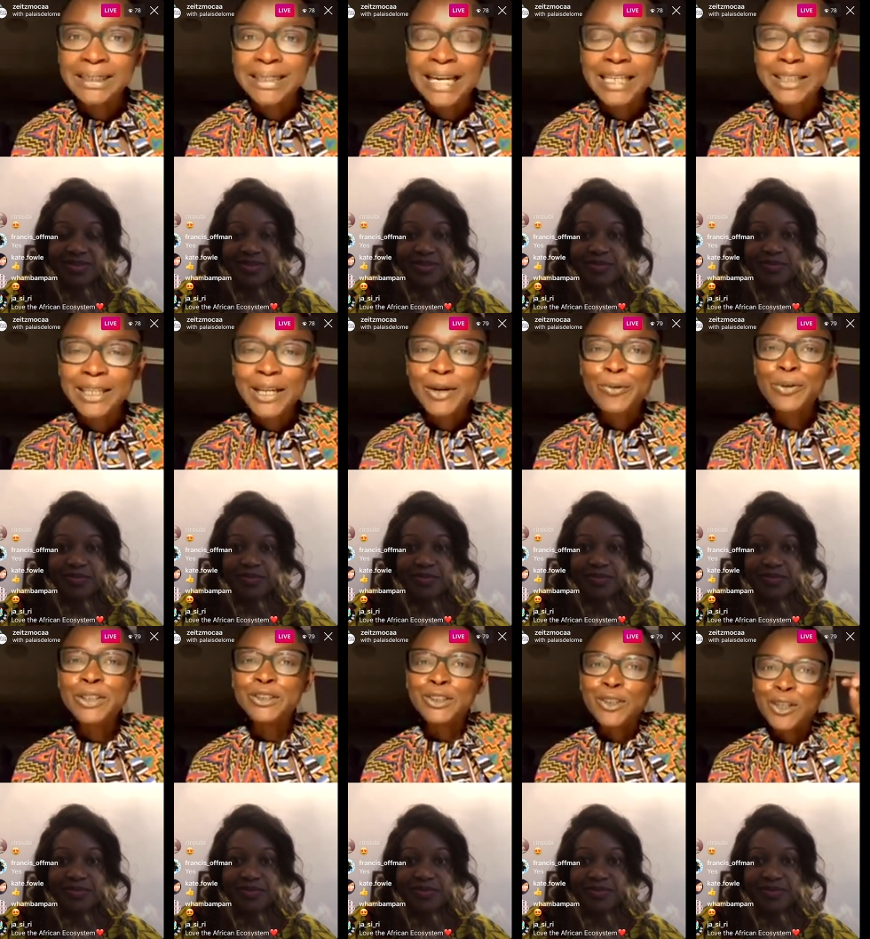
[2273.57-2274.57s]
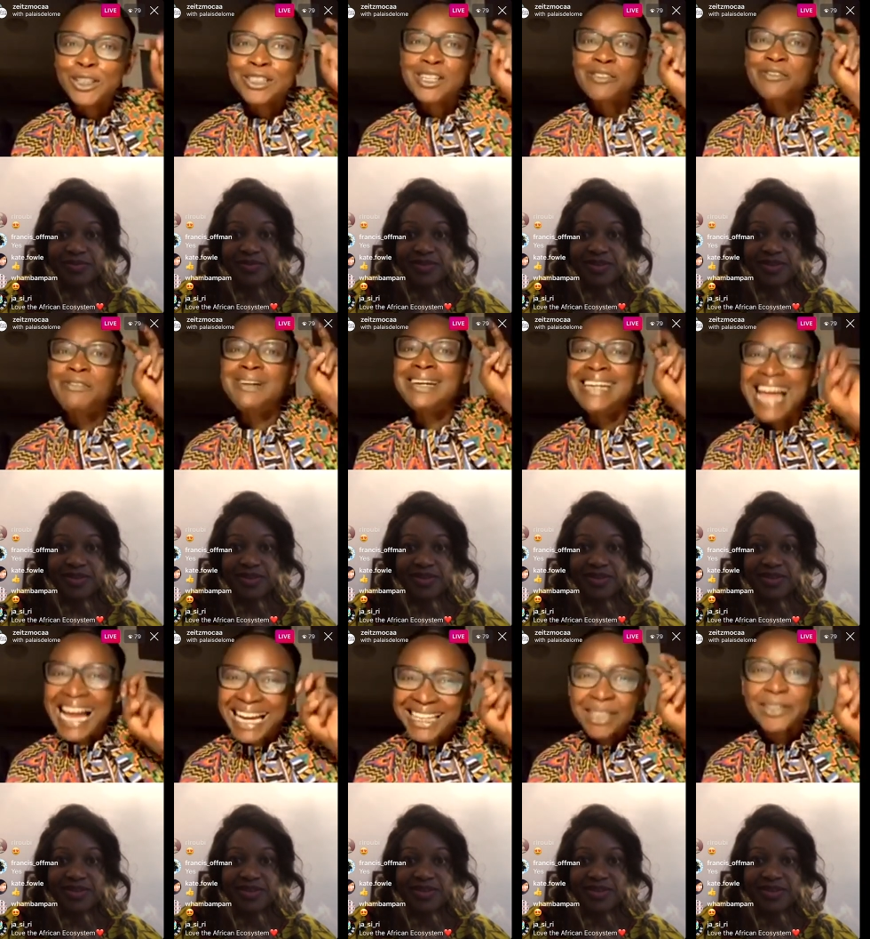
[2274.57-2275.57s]
Speaker 1: that we sort of
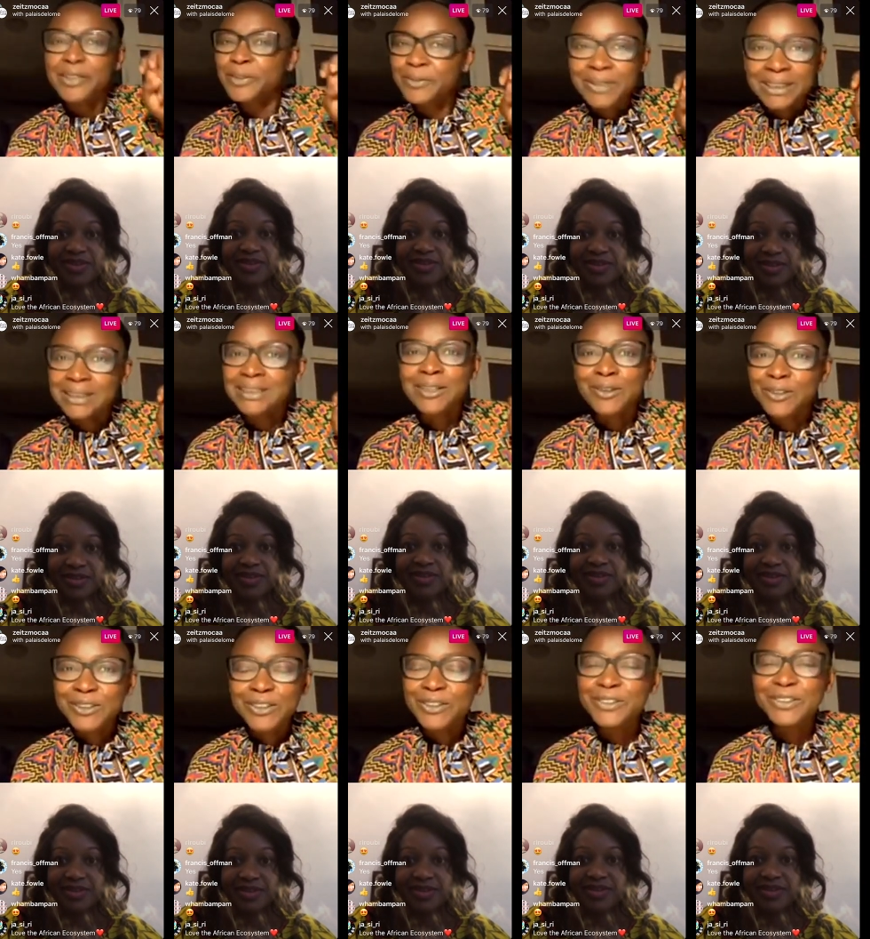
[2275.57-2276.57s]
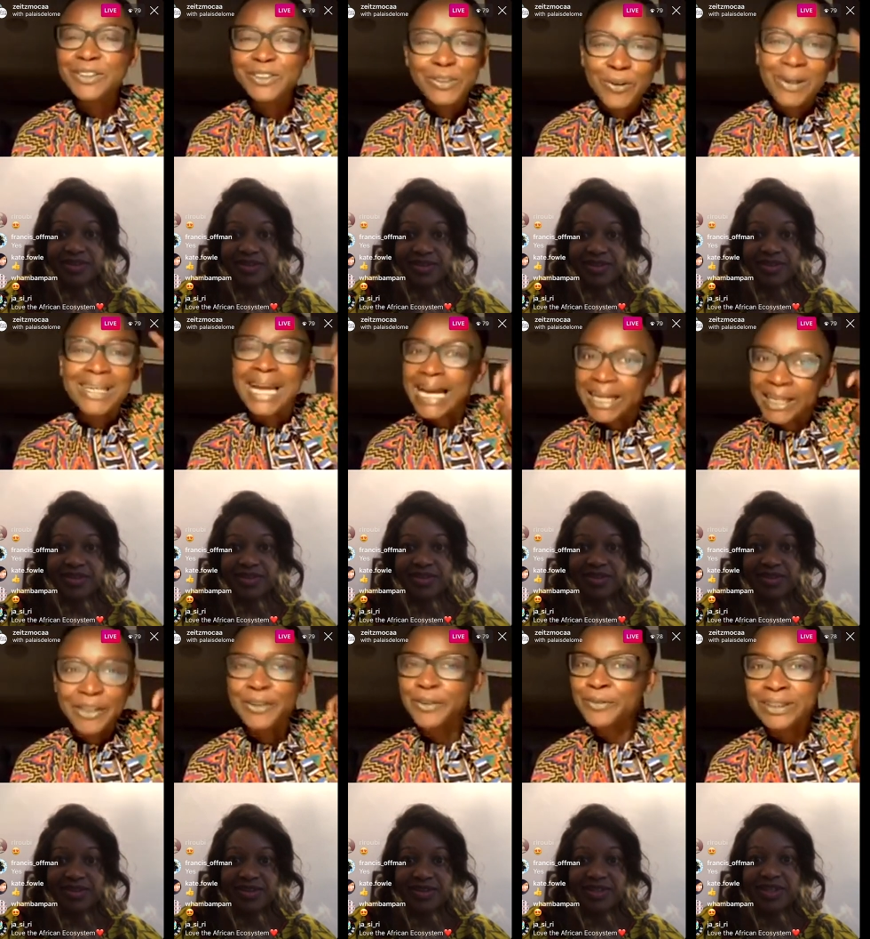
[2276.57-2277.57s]
lack curatorial, you
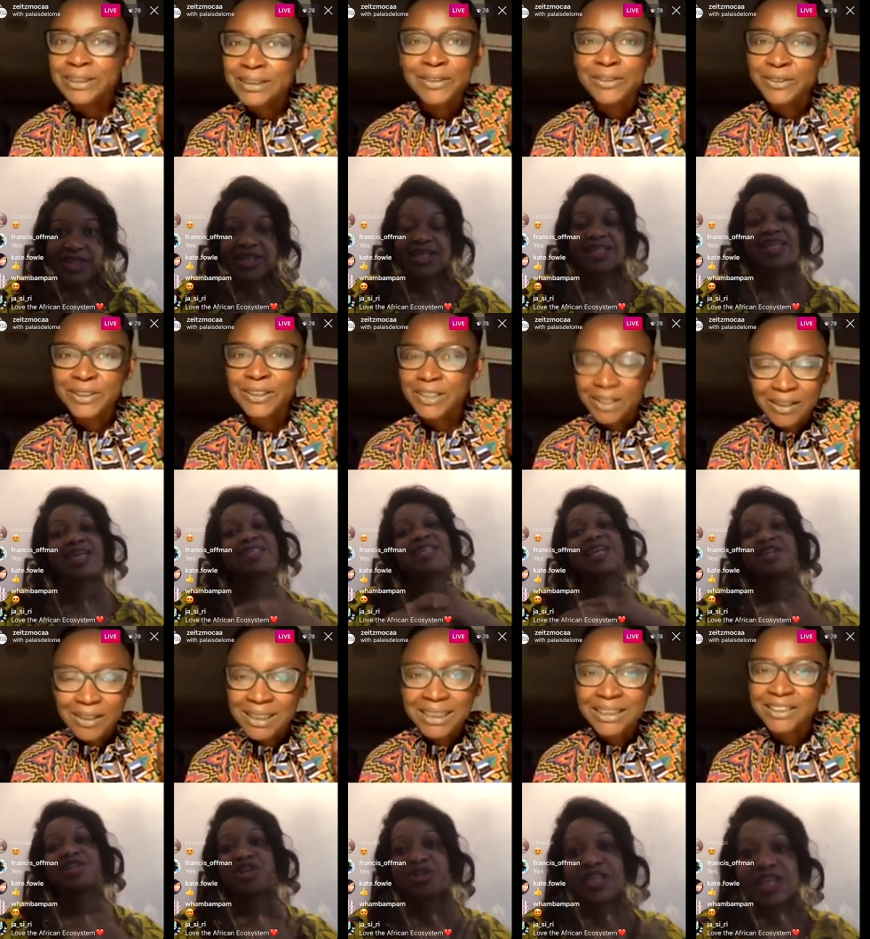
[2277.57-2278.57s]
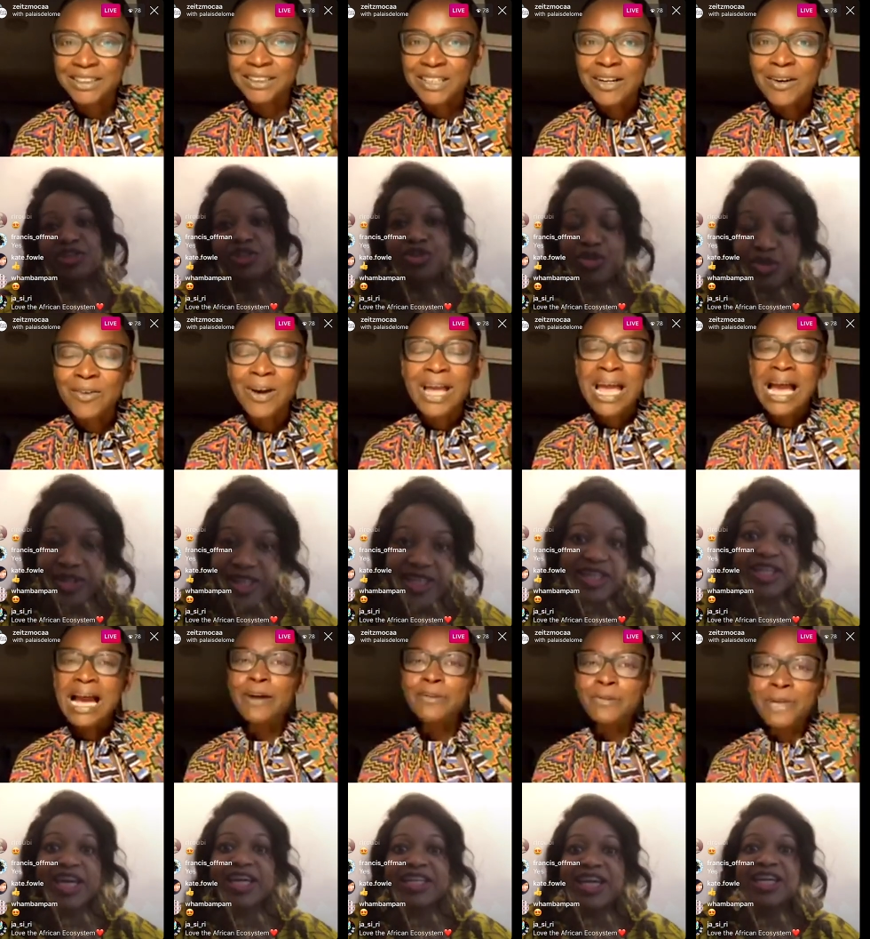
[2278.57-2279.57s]
lack curatorial yes, knowledge. I know that you don't,
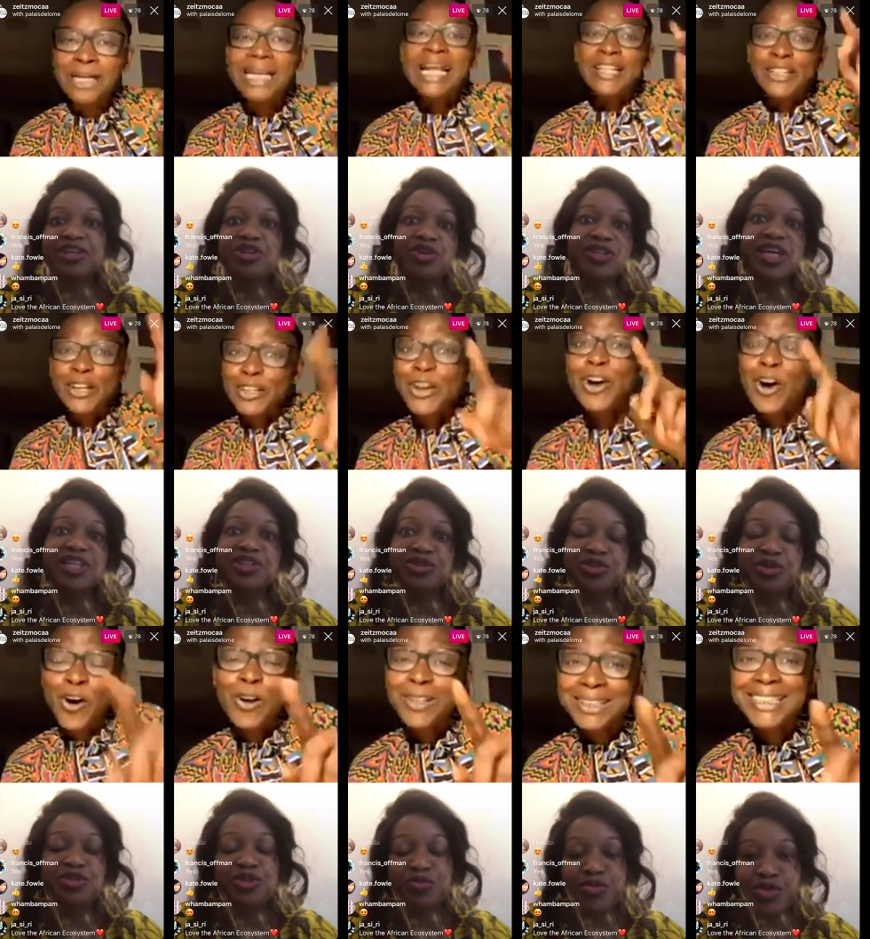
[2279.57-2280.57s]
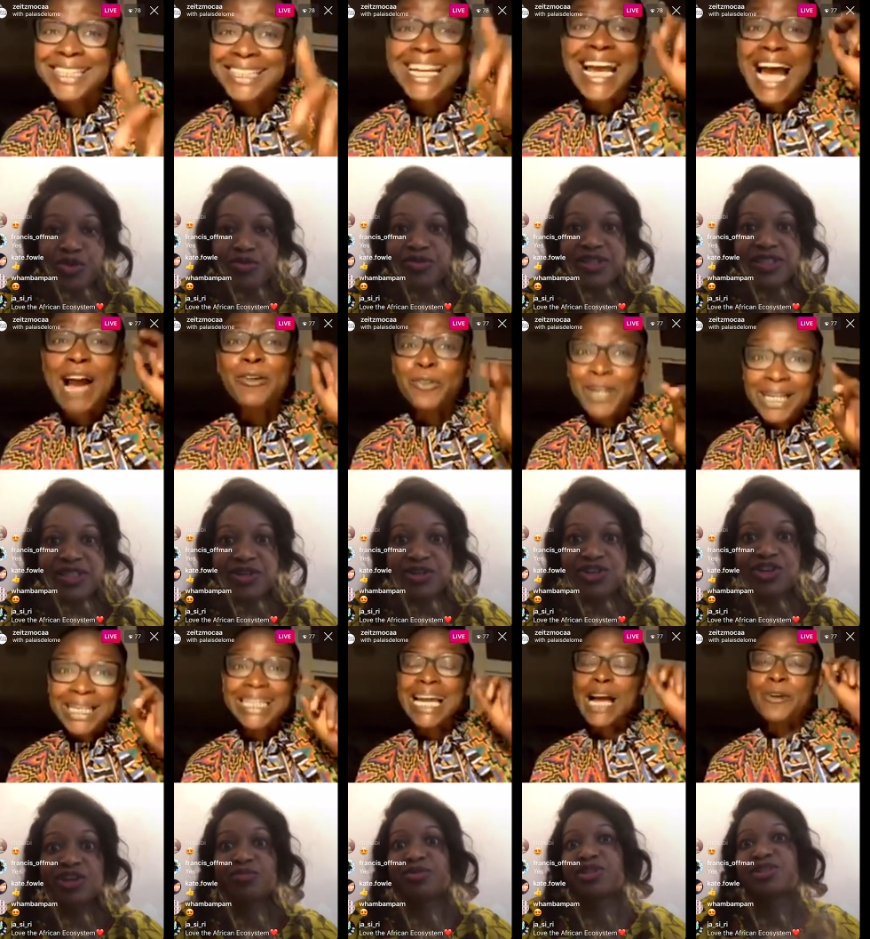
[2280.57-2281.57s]
I
Speaker 2: know that you don't approve this notion.